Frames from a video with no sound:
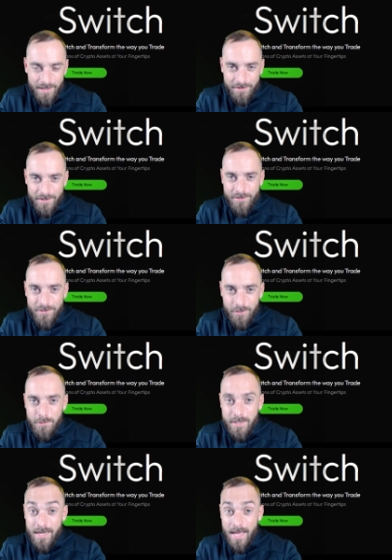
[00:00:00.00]
This
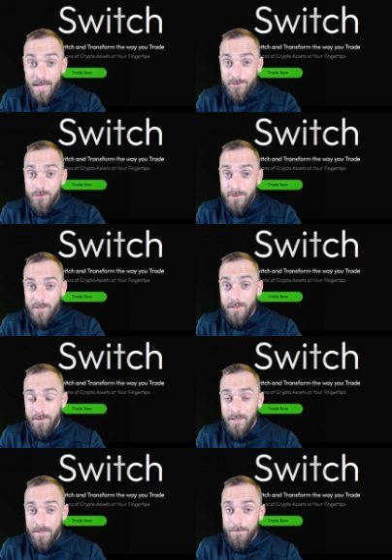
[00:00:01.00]
token has
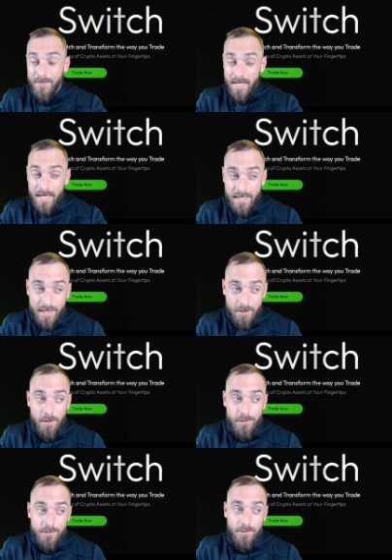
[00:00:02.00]
utility. It can
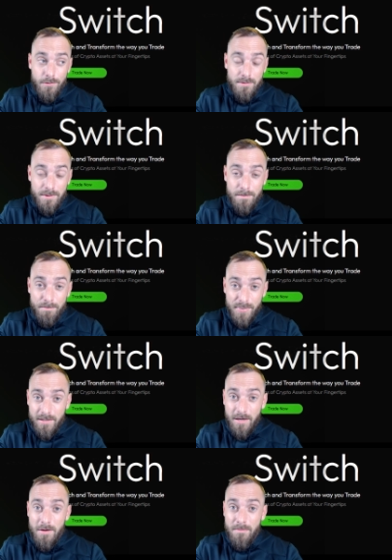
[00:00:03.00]
also
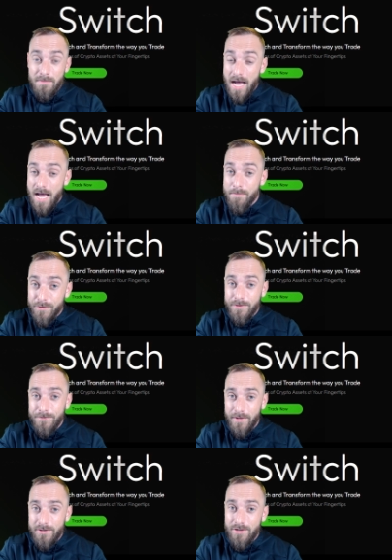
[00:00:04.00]
become hyper
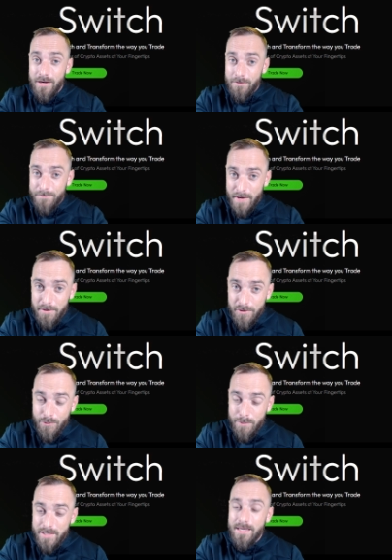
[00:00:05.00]
deflationary very
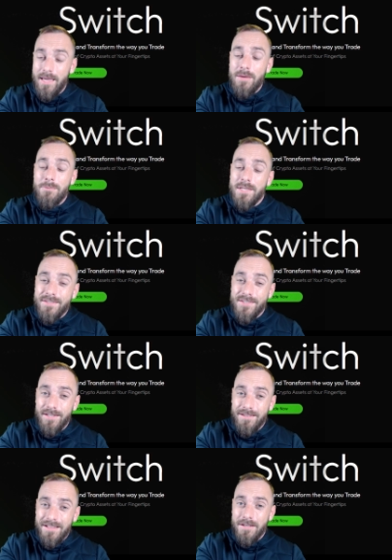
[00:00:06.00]
quick, and we can see
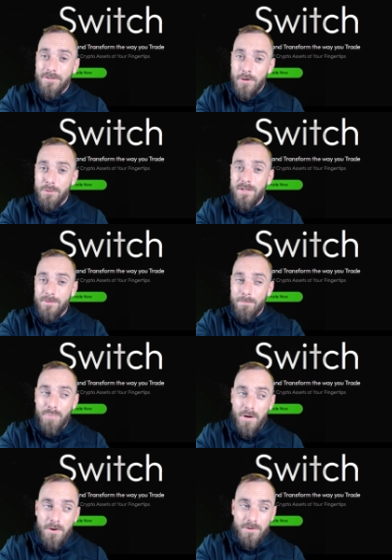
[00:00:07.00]
a lot of tokens
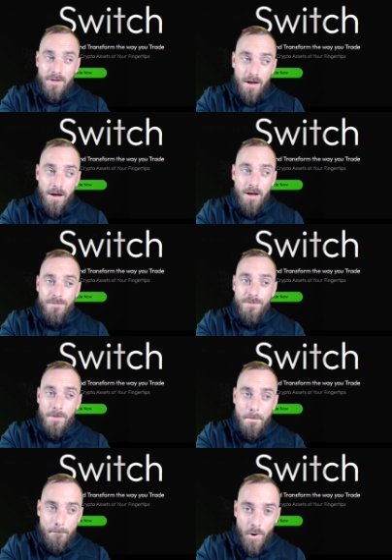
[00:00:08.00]
burned off
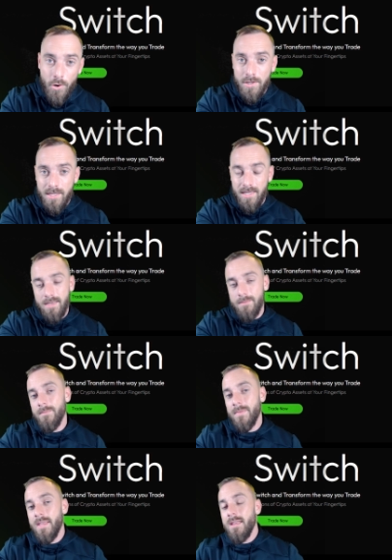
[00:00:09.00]
the market.
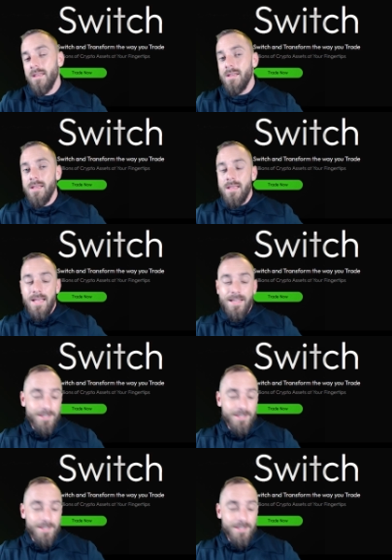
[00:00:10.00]
At